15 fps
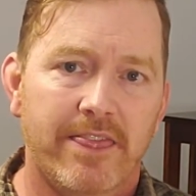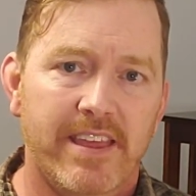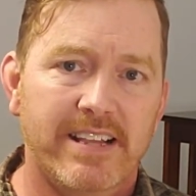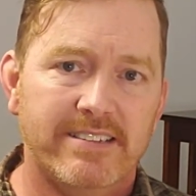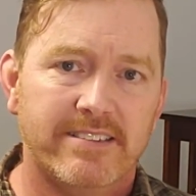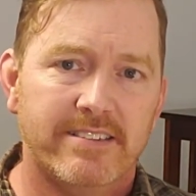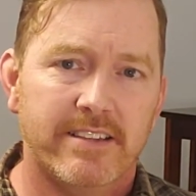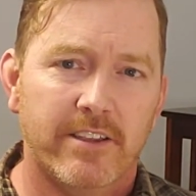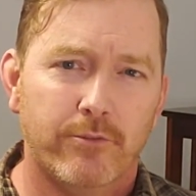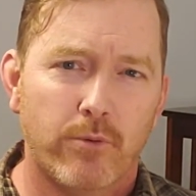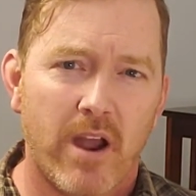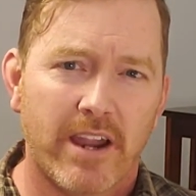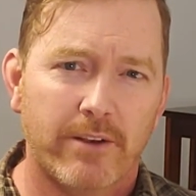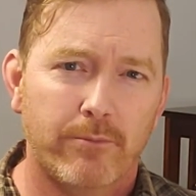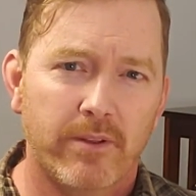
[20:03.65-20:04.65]
This is
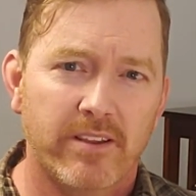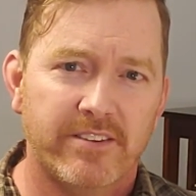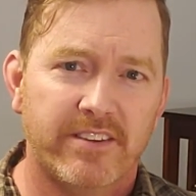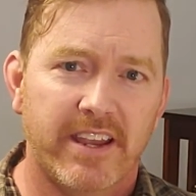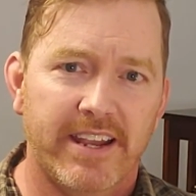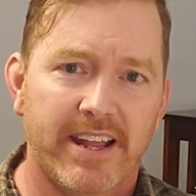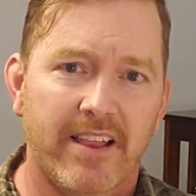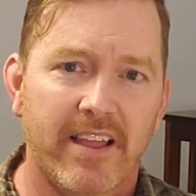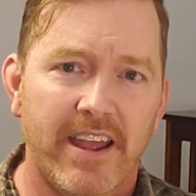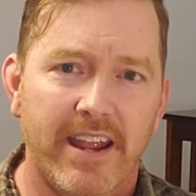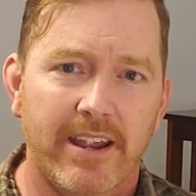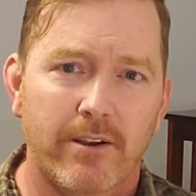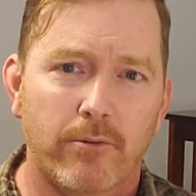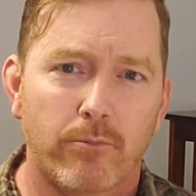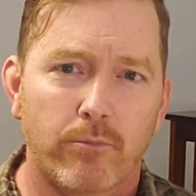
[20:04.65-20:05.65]
Rockin' Real Estate
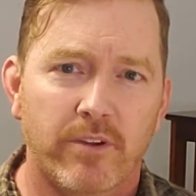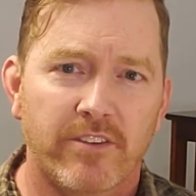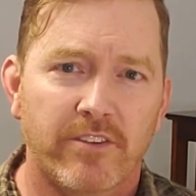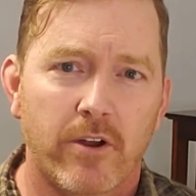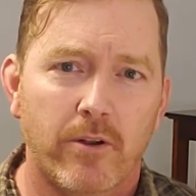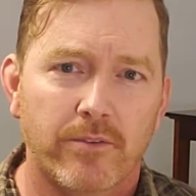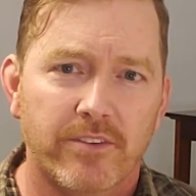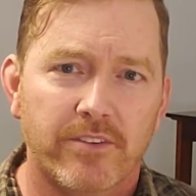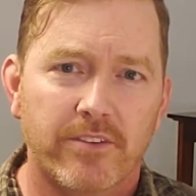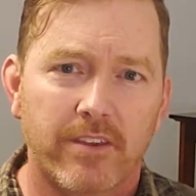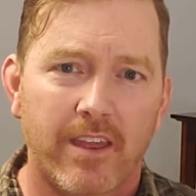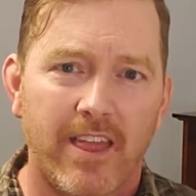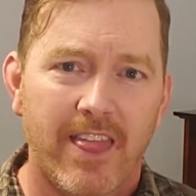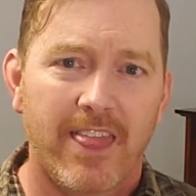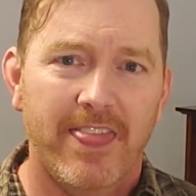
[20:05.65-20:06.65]
LA. Results
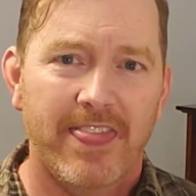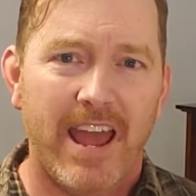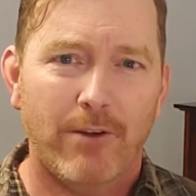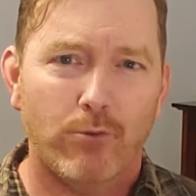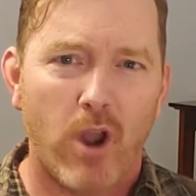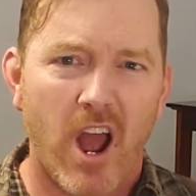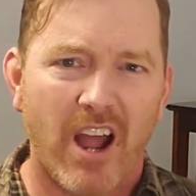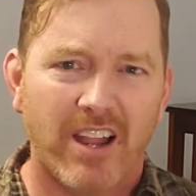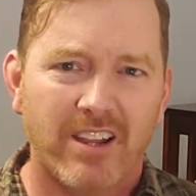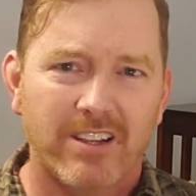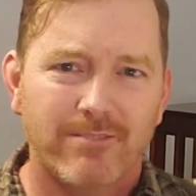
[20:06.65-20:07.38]
that rock.